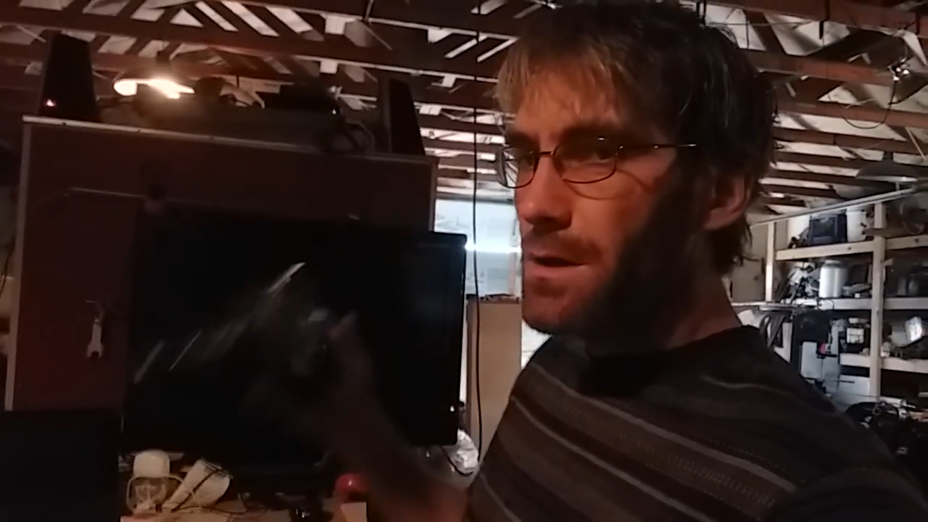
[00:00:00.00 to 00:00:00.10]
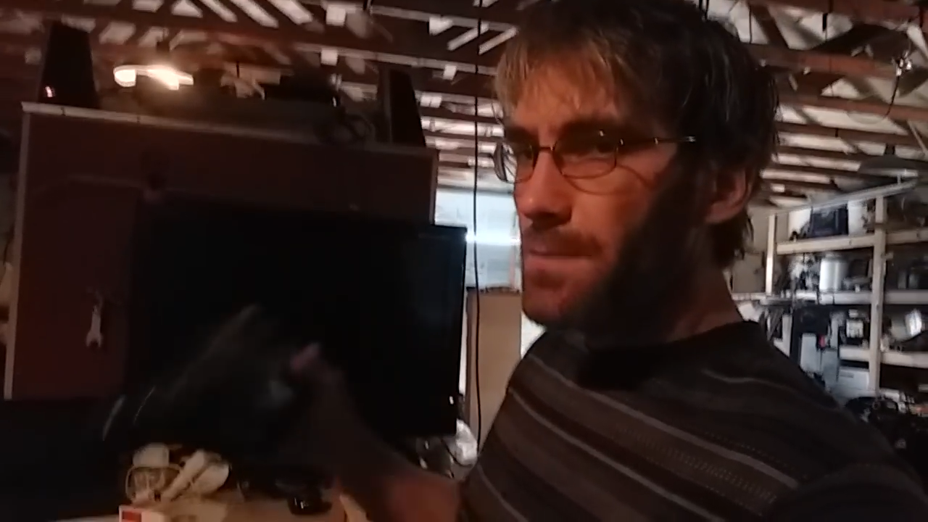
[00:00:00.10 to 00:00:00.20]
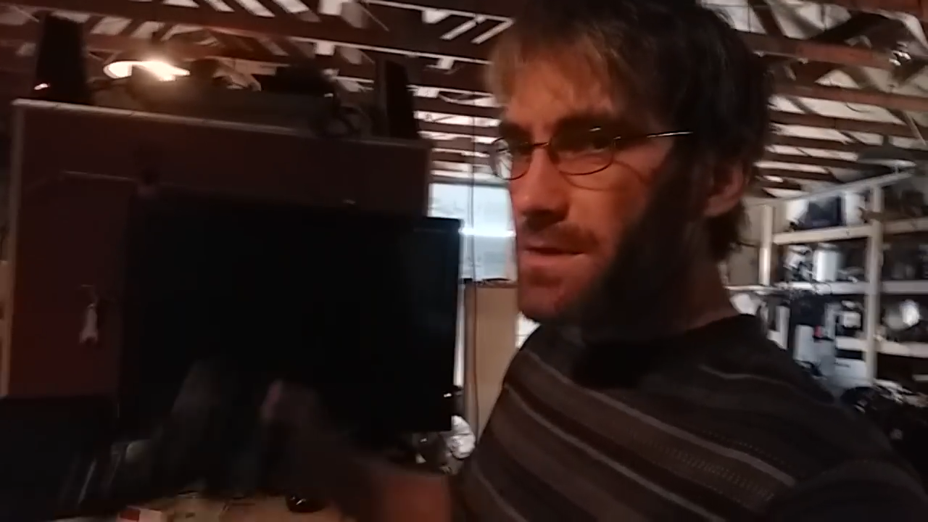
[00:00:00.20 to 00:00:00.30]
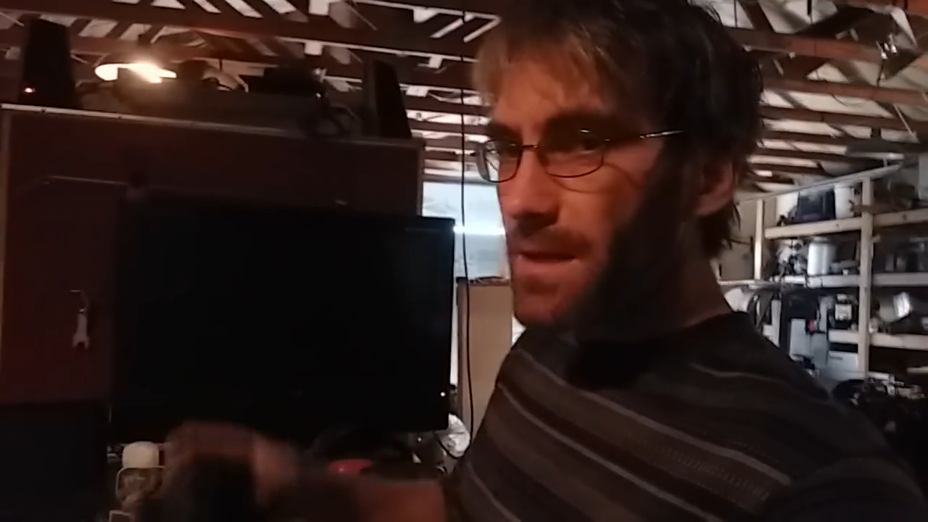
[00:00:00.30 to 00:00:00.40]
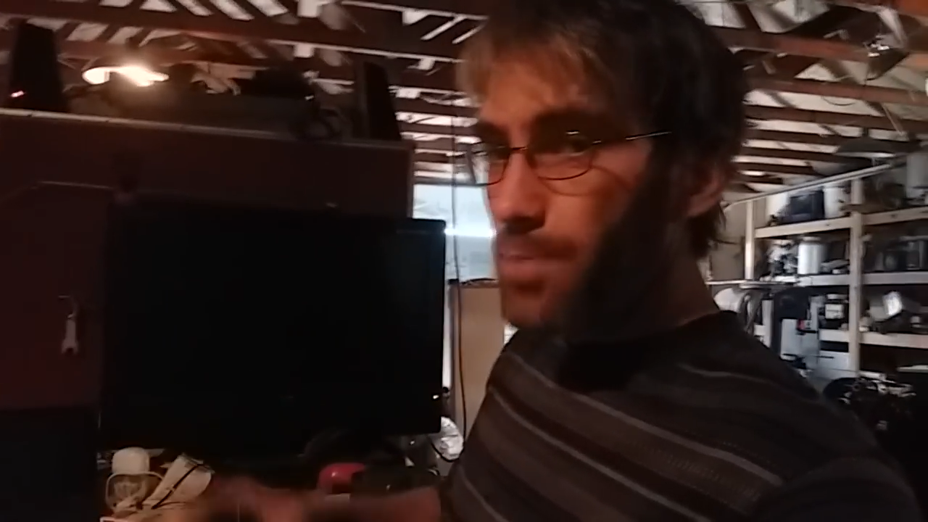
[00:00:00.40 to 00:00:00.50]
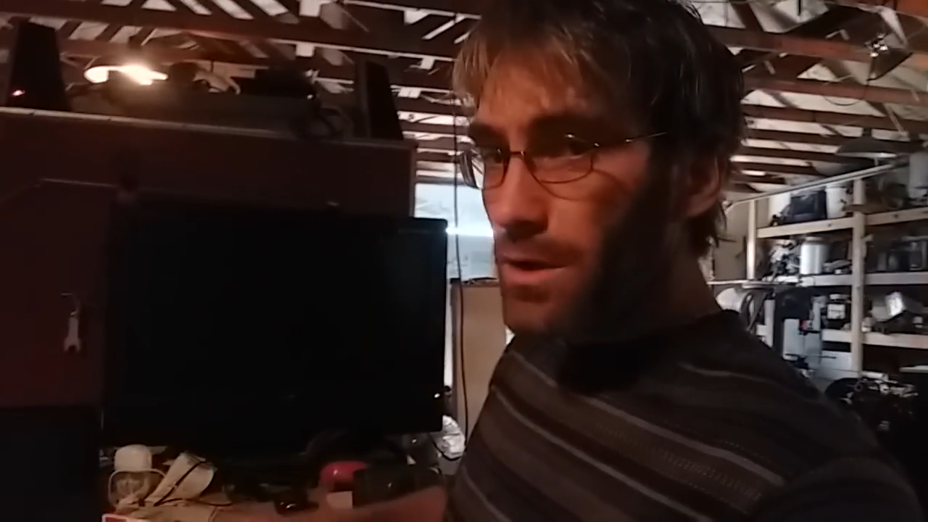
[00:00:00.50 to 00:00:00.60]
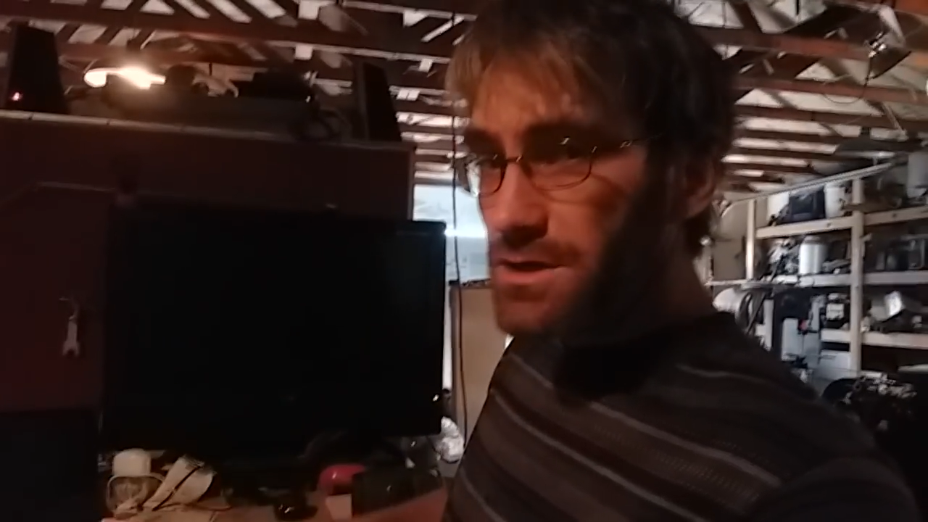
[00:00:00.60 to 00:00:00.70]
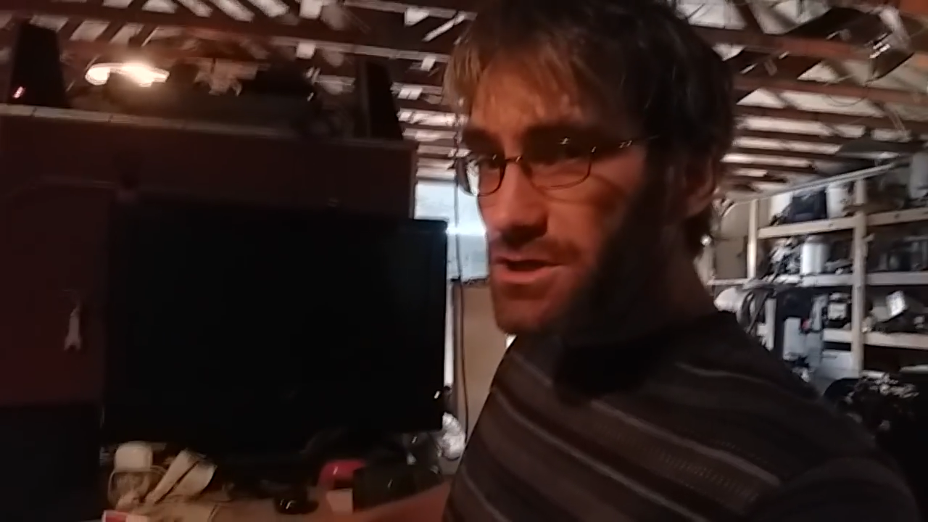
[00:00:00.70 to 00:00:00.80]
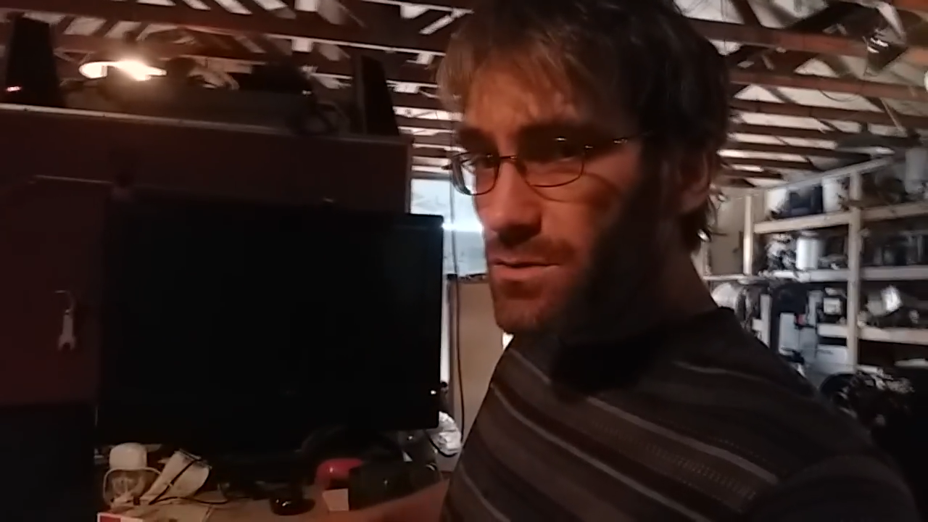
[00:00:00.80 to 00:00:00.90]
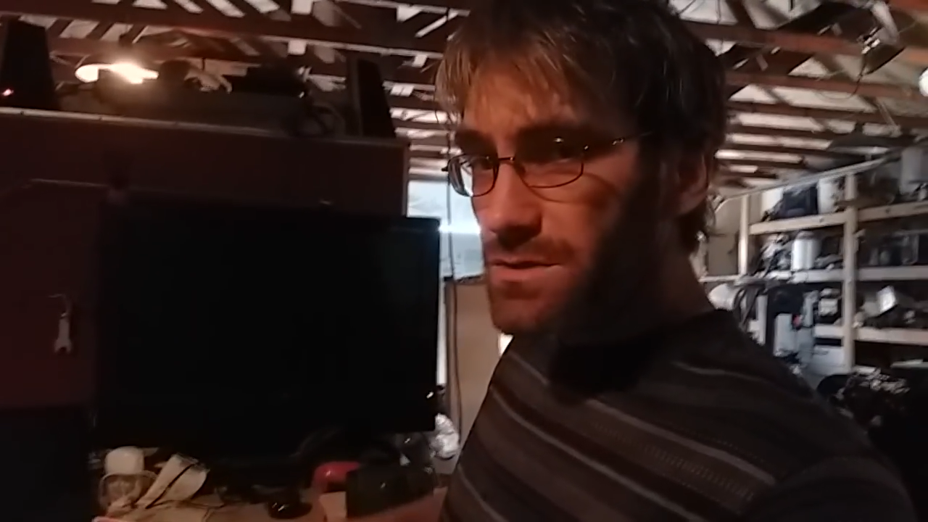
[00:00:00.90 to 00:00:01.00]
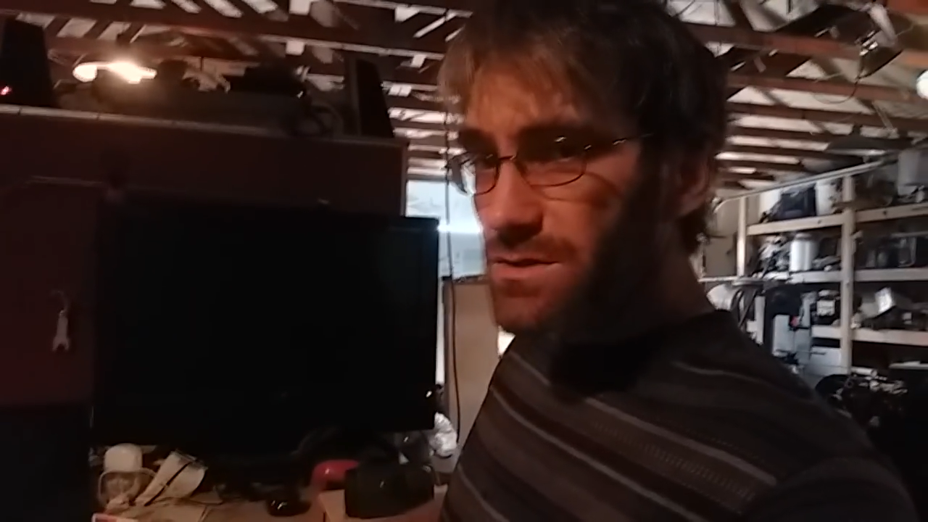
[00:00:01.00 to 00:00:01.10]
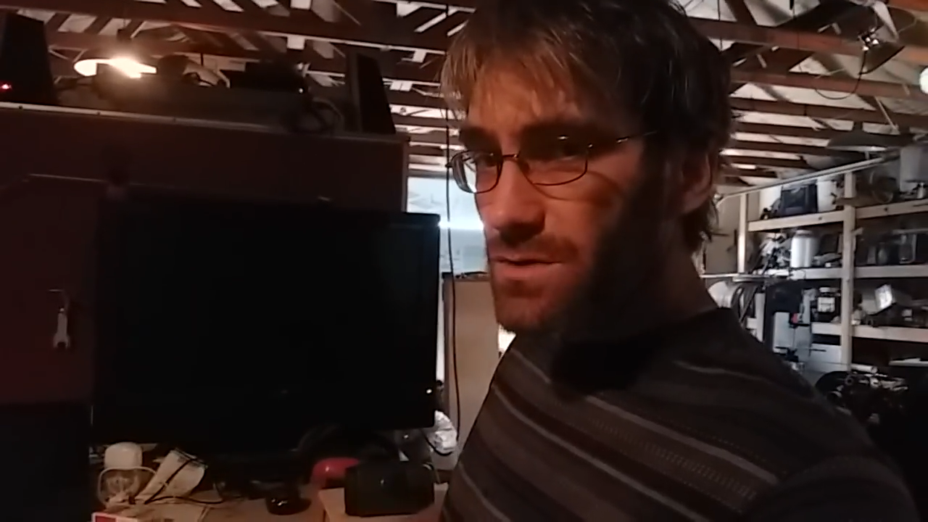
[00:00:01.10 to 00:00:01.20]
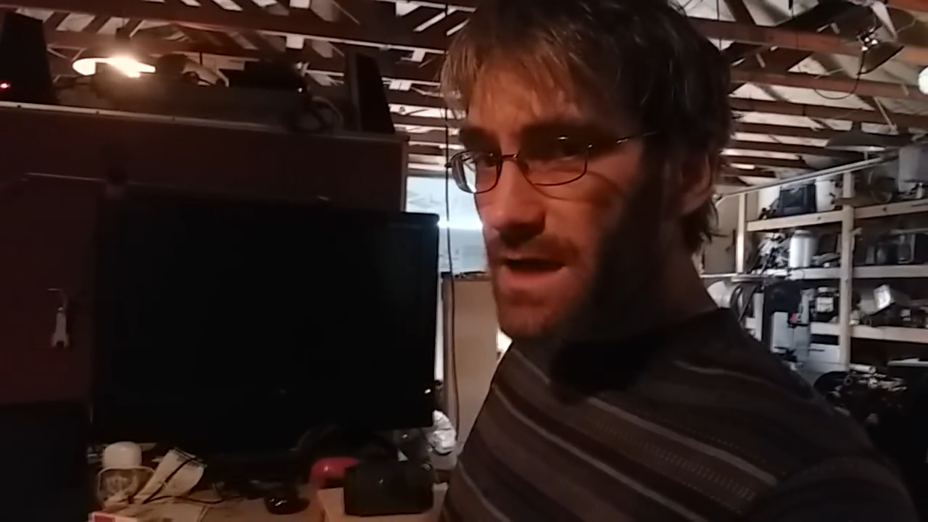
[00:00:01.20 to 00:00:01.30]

But that point and shoot was so